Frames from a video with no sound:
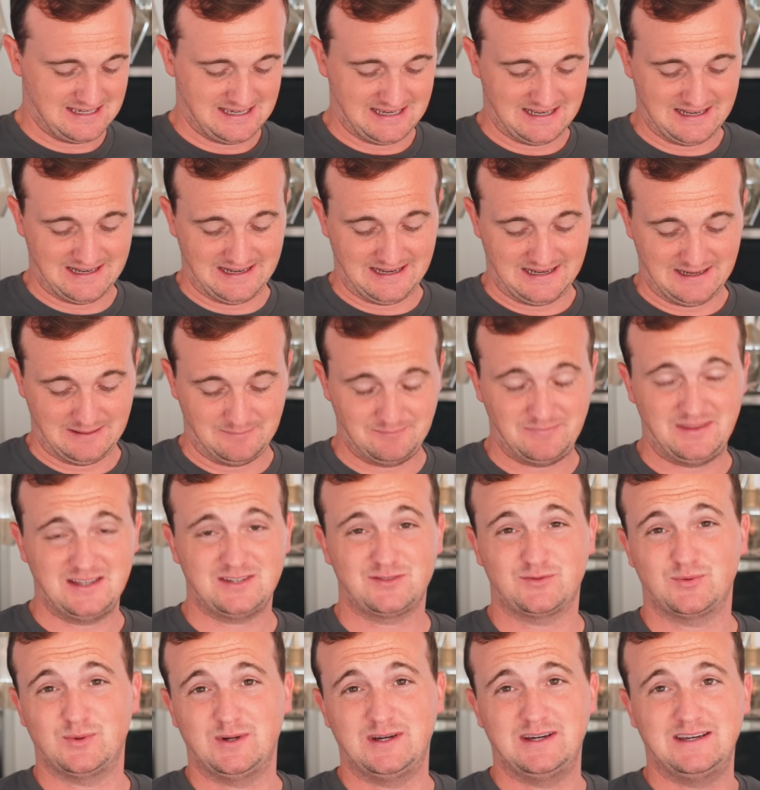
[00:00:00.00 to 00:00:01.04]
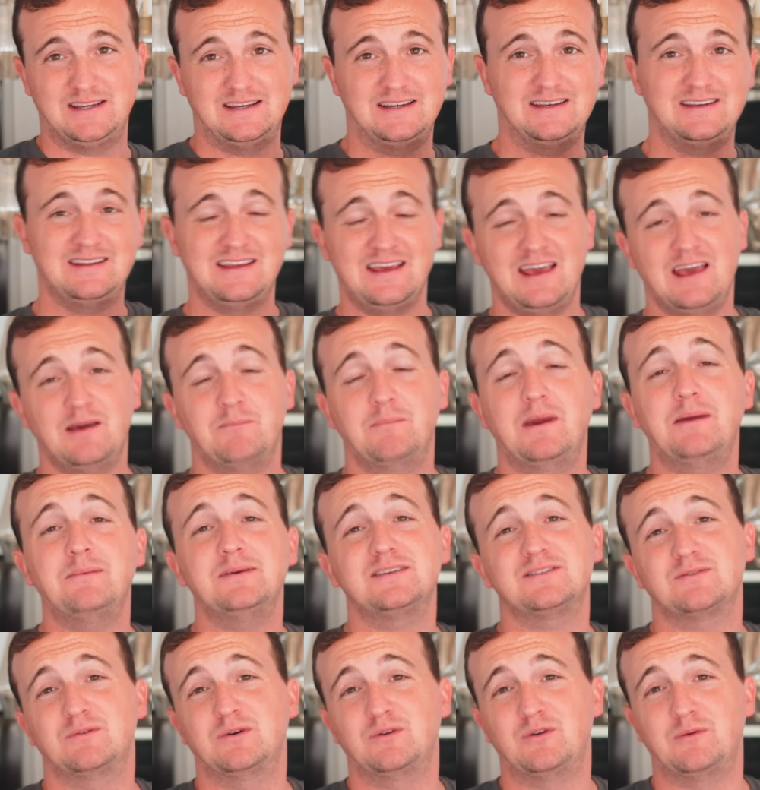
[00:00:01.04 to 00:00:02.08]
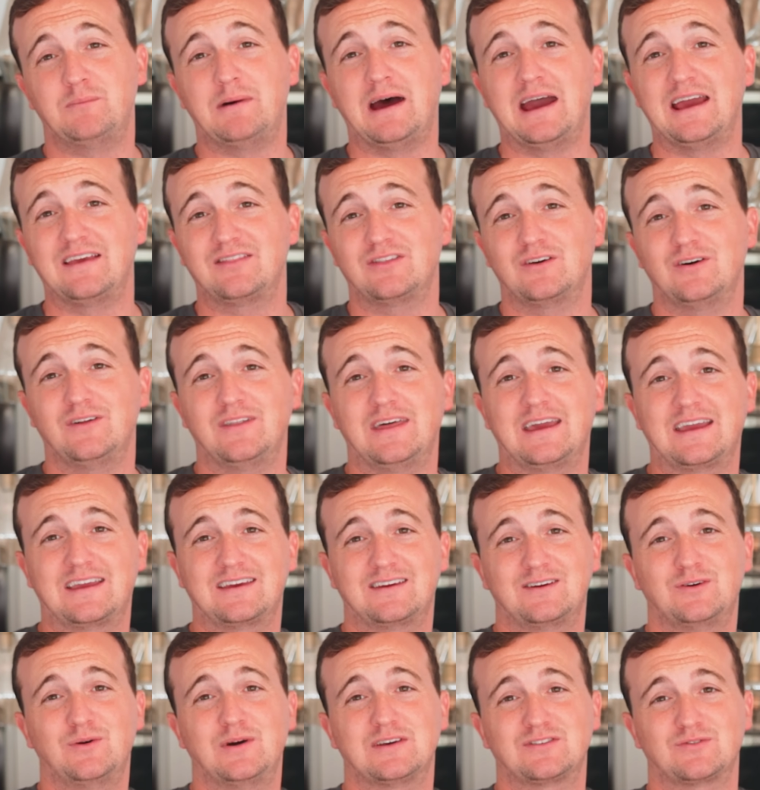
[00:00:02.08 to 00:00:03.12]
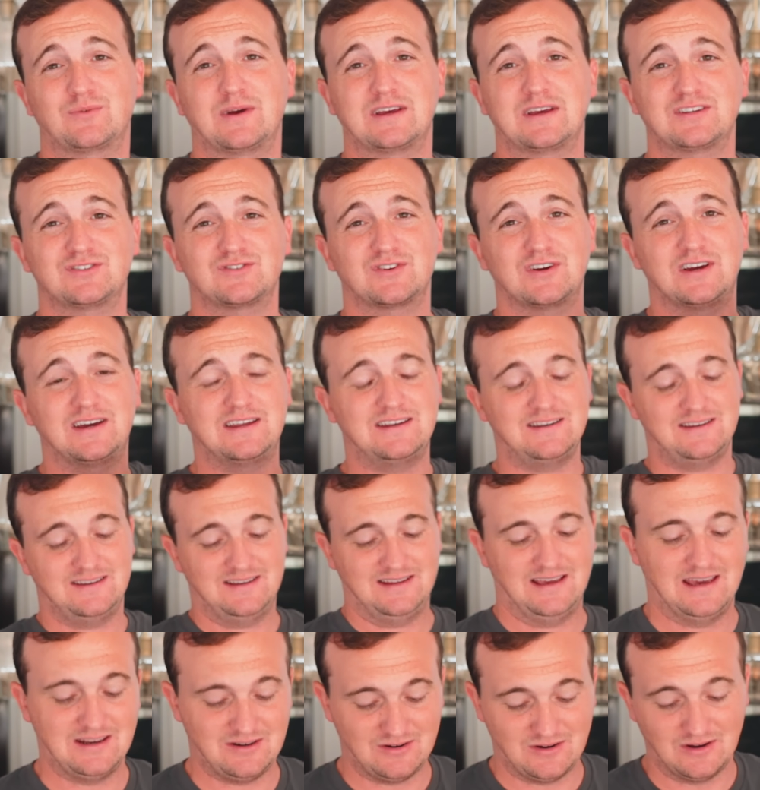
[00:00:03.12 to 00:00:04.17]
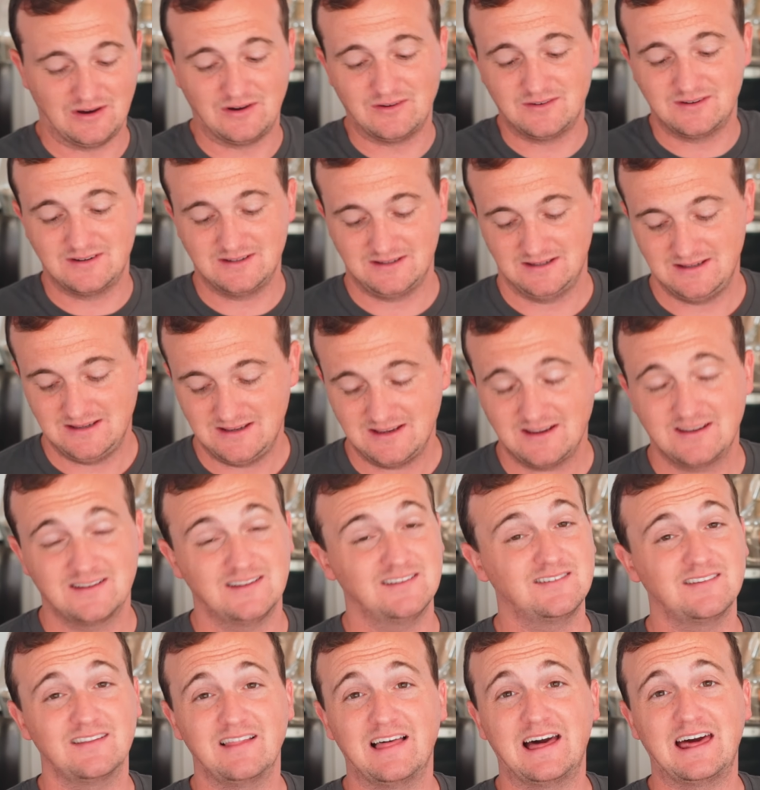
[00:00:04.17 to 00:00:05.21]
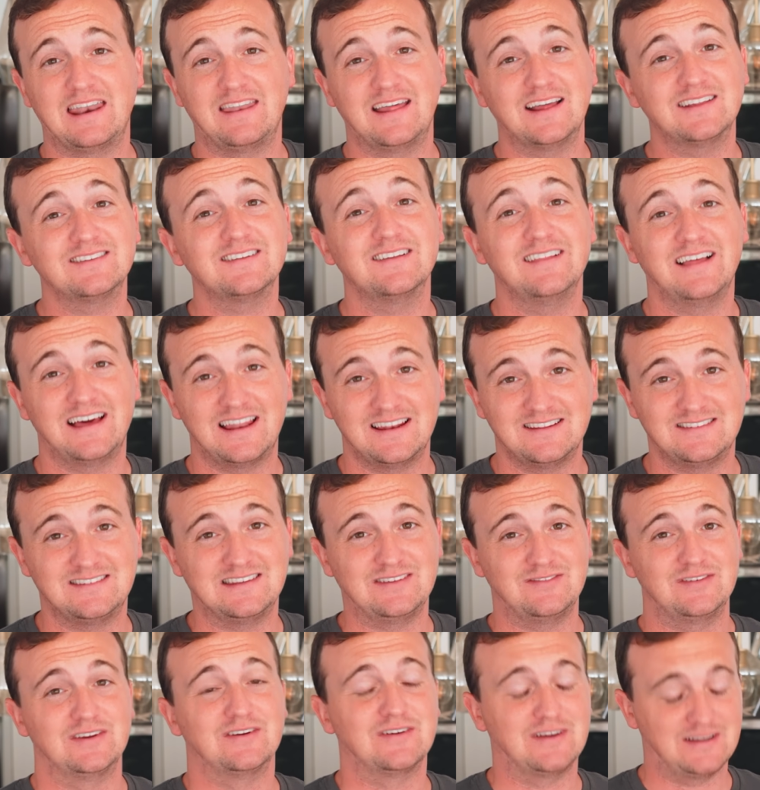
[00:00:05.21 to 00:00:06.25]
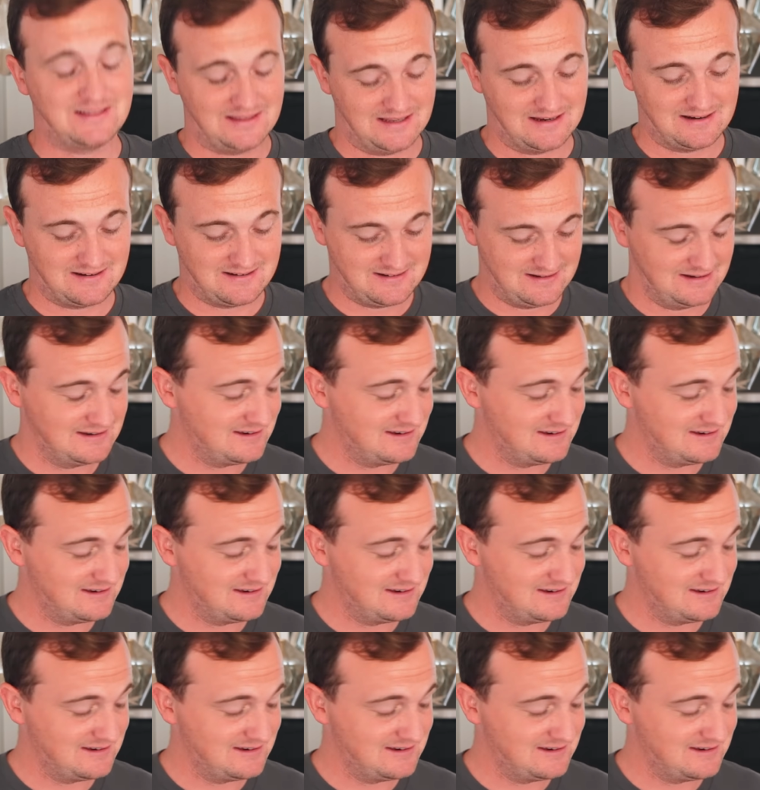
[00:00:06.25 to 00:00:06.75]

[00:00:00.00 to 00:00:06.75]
Um, this one, maybe someone would buy it though, like who has a restaurant. I don't know. Cause it's a lot, that's a lot of Zevia right there.